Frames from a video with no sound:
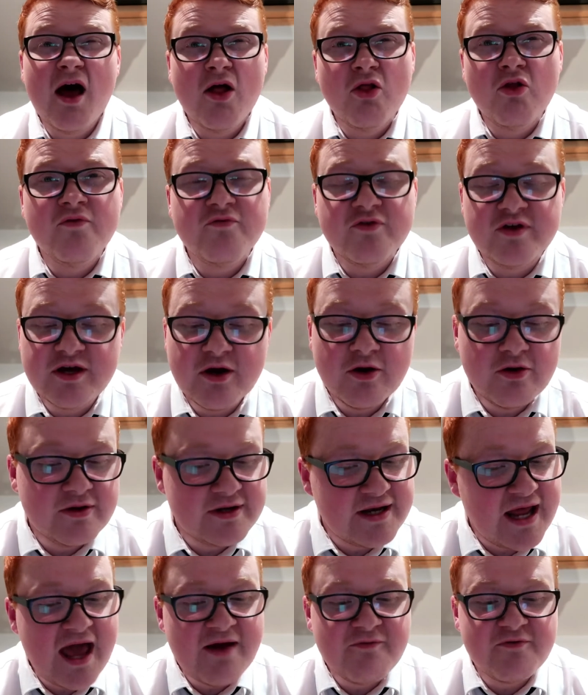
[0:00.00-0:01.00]
a lovely goal
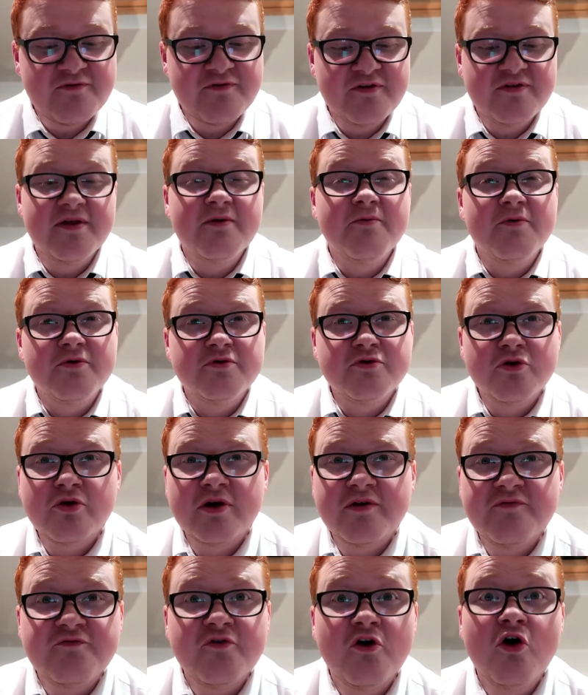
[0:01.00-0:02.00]
and everything that we were
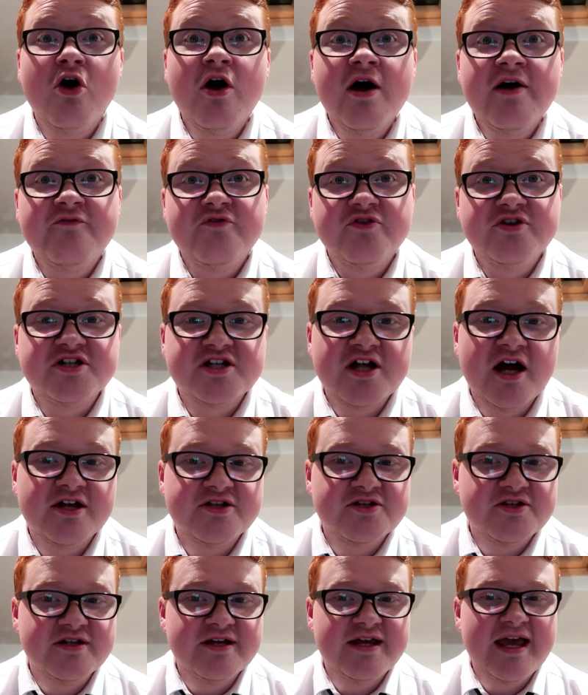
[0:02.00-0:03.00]
looking for the
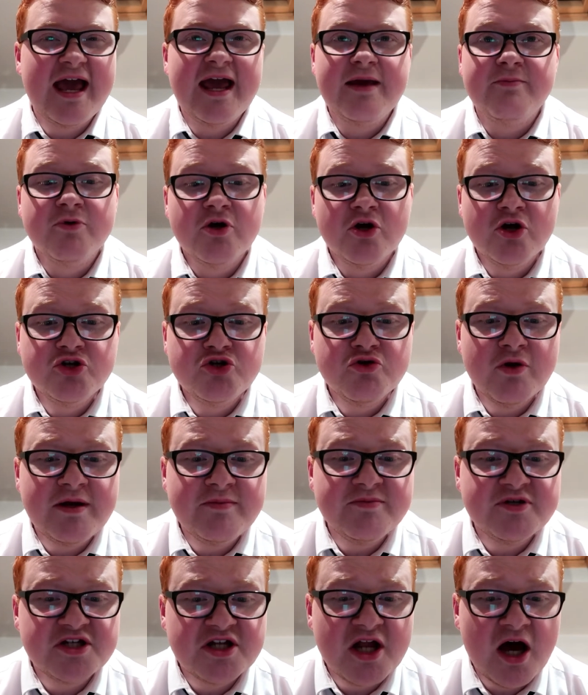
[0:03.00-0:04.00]
start to the game. A
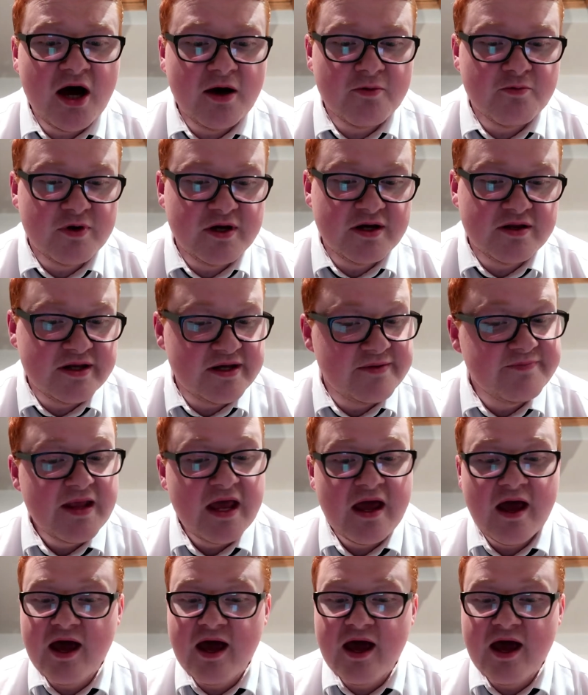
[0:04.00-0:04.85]
dream start, really.